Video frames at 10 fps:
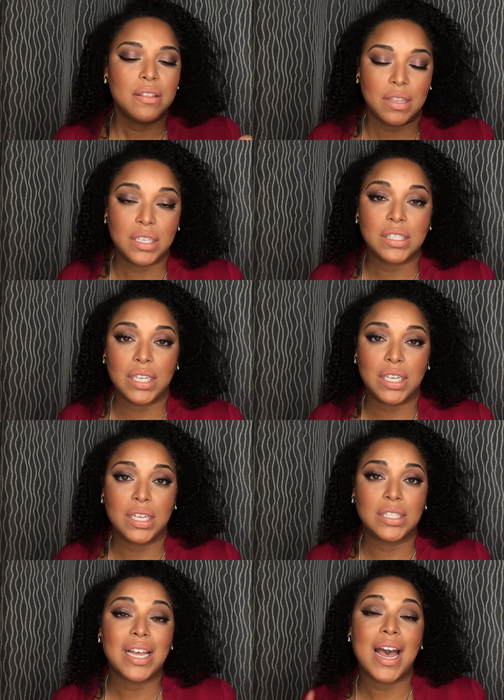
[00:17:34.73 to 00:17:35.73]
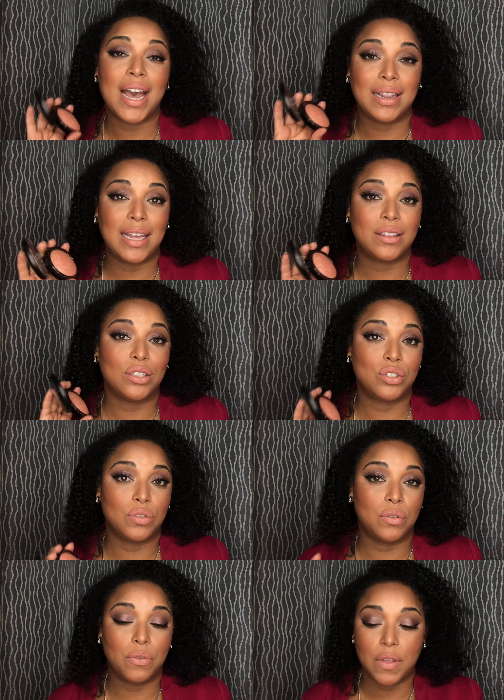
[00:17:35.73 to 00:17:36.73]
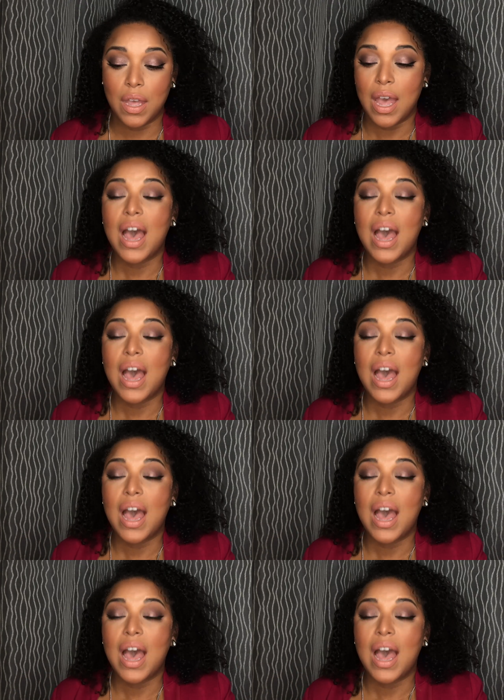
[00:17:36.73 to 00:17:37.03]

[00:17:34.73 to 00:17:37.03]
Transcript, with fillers: This is Highlight the Truth.